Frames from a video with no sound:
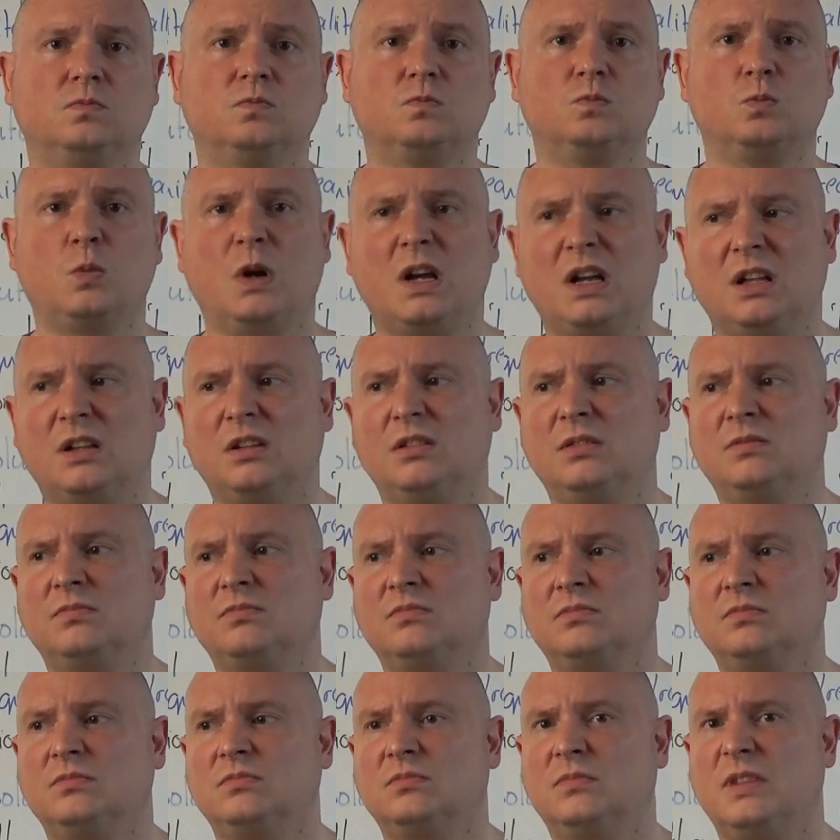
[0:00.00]
Well,
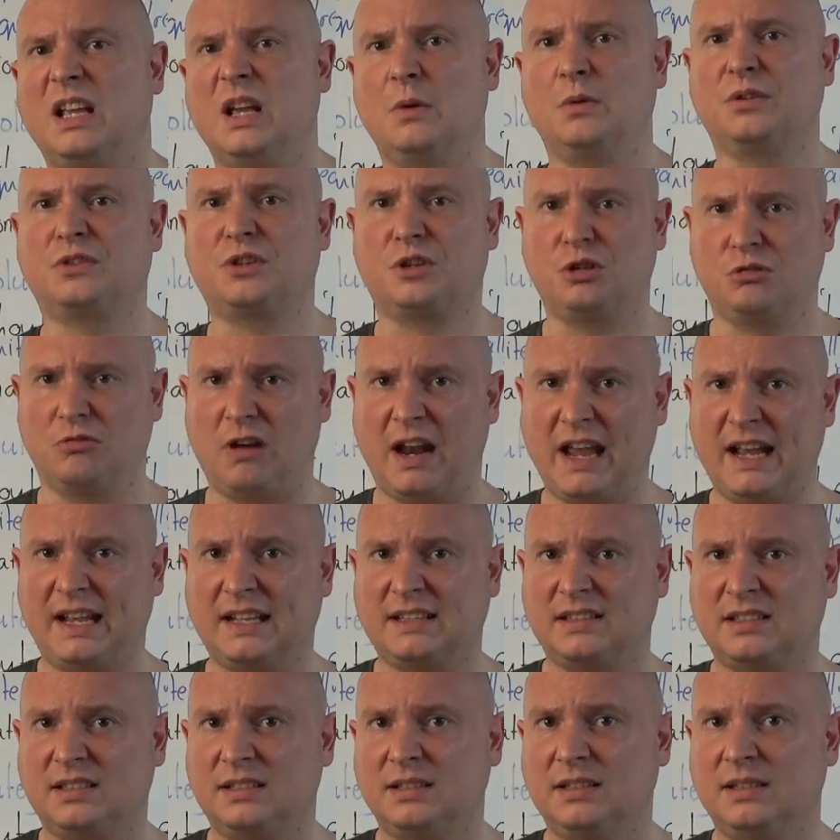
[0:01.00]
it was
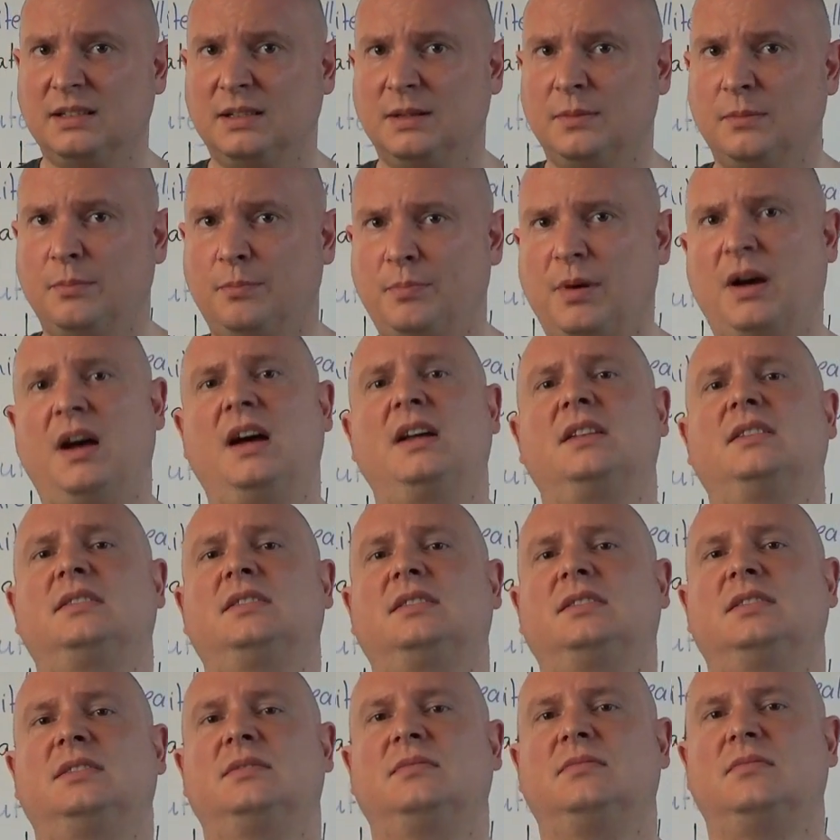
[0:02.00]
correct,
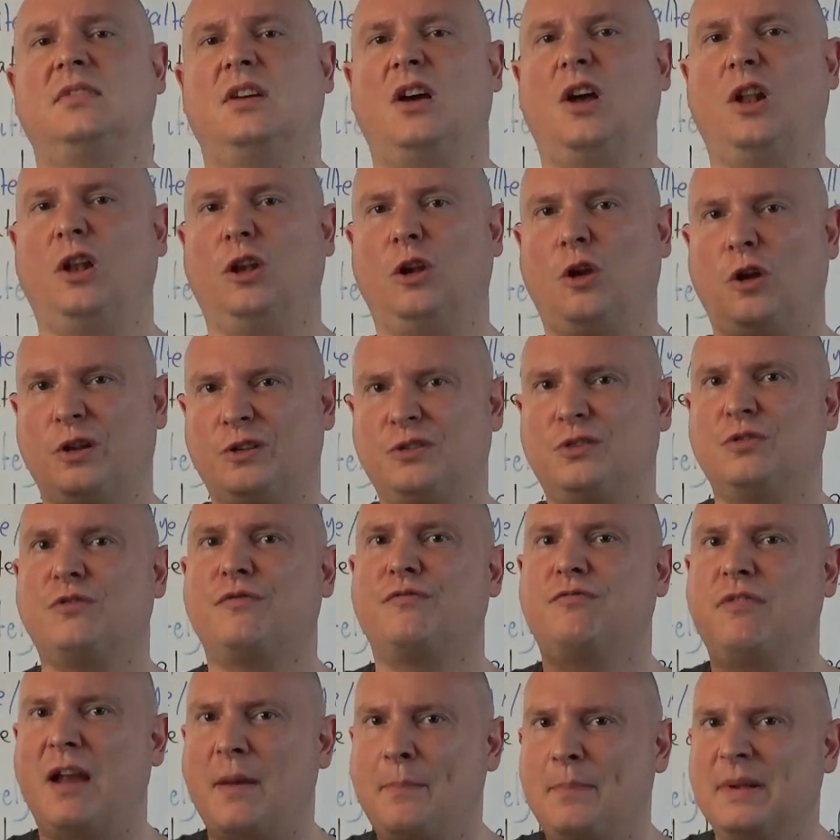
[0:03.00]
but a lot
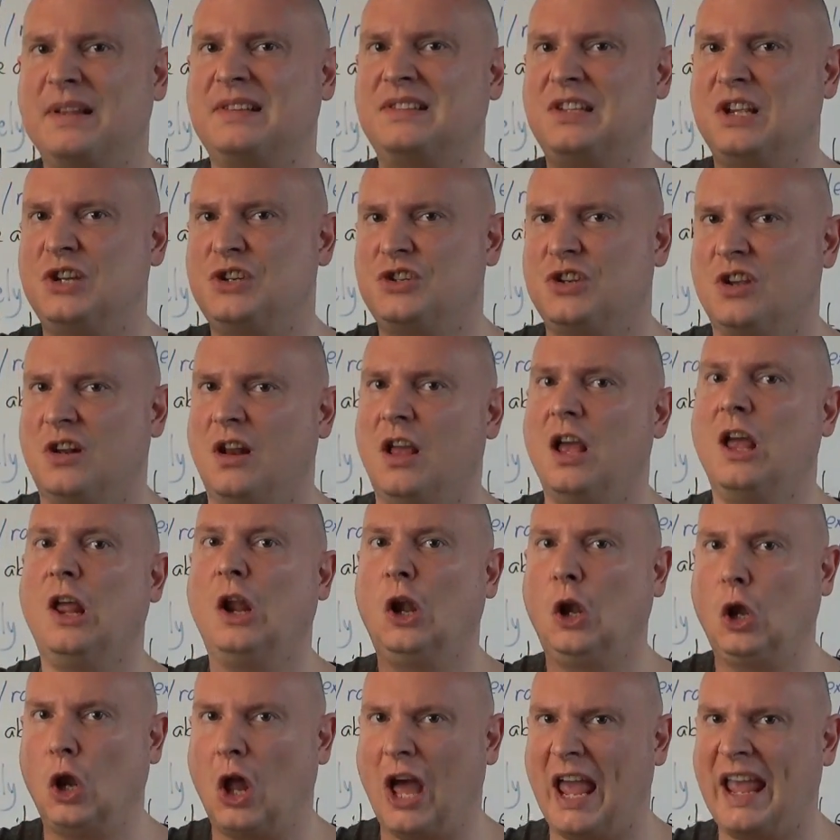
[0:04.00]
of repetition.
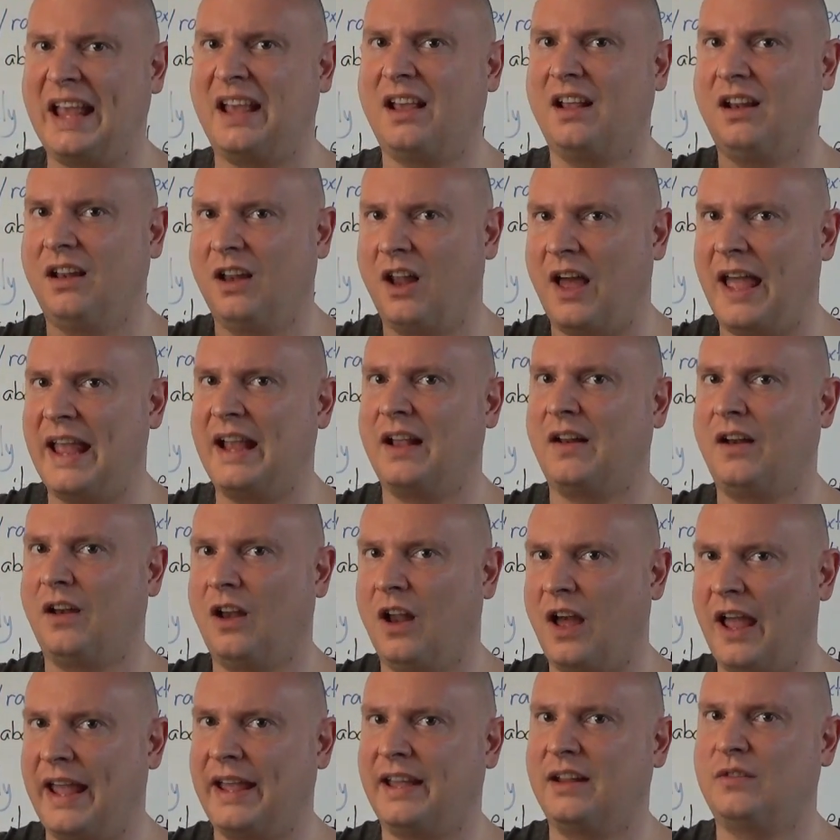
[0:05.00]
Like, don't
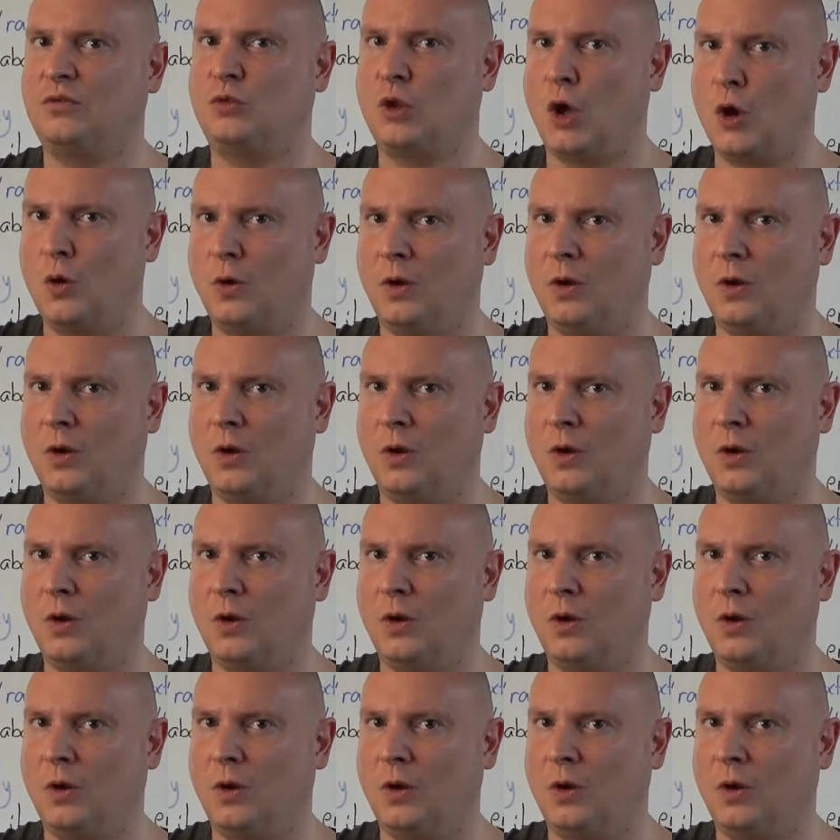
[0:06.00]
like, don't